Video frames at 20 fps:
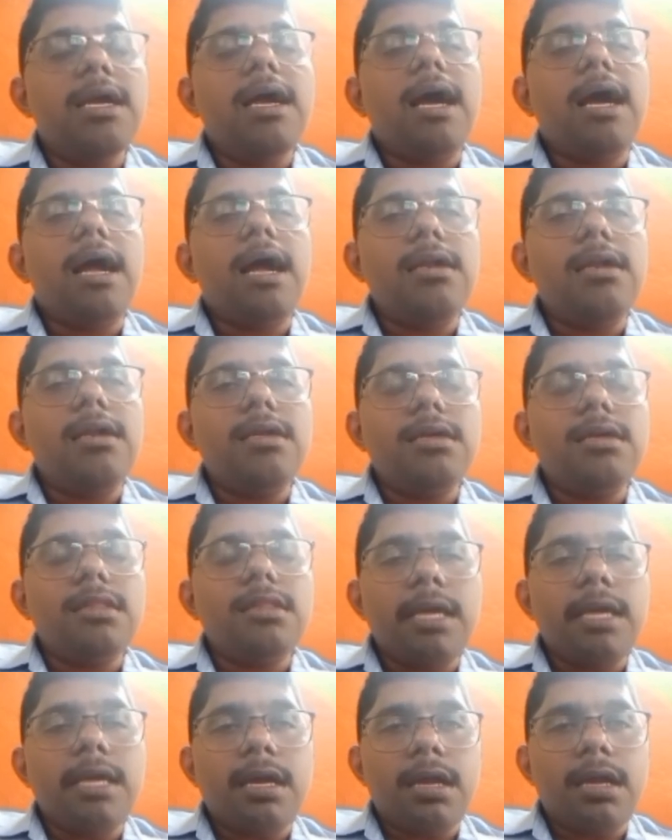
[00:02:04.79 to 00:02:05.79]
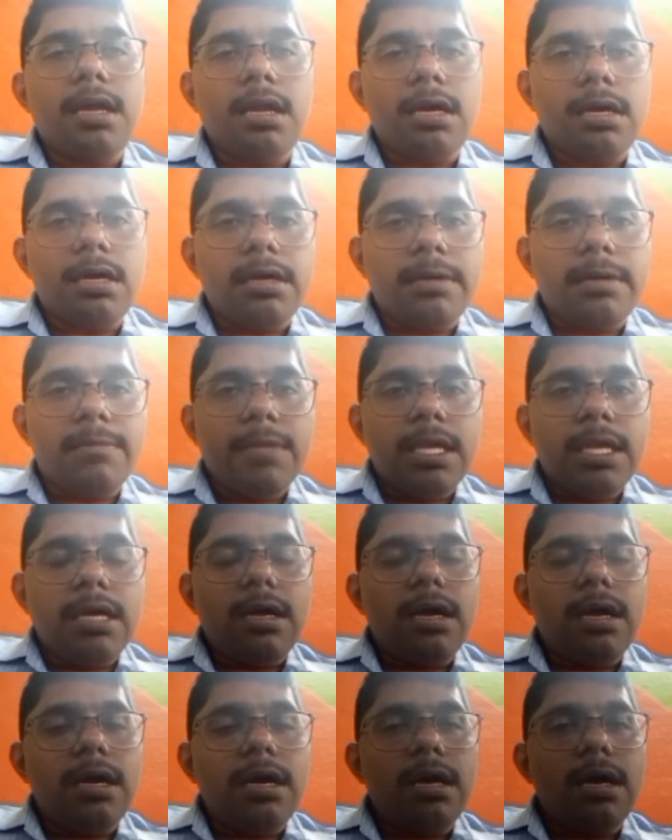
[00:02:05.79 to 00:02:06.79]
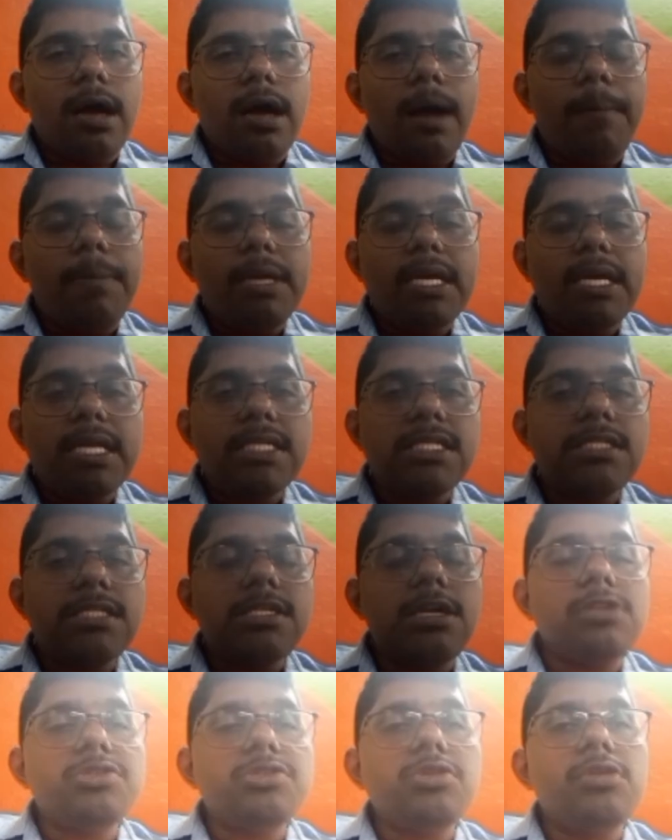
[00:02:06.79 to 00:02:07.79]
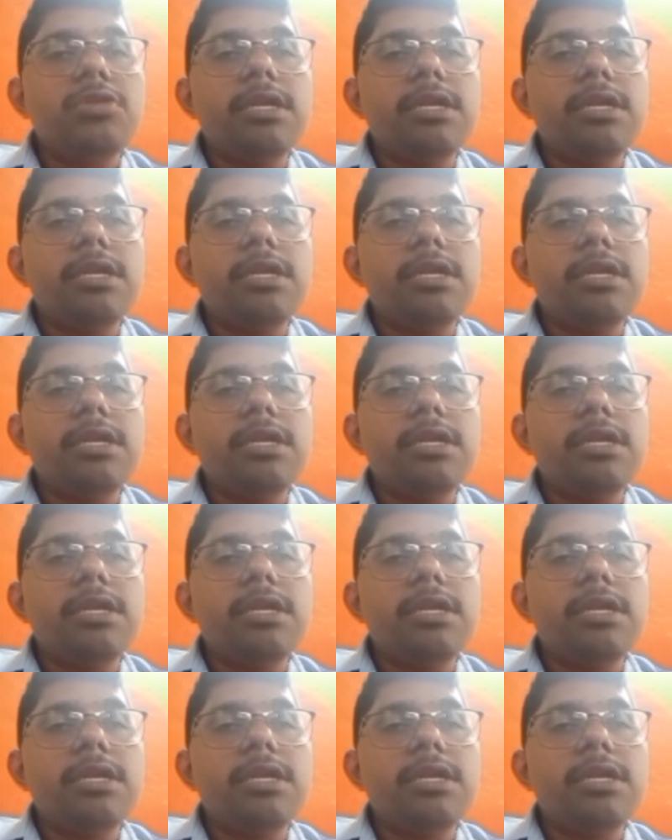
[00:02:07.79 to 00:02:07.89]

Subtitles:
And their applications also,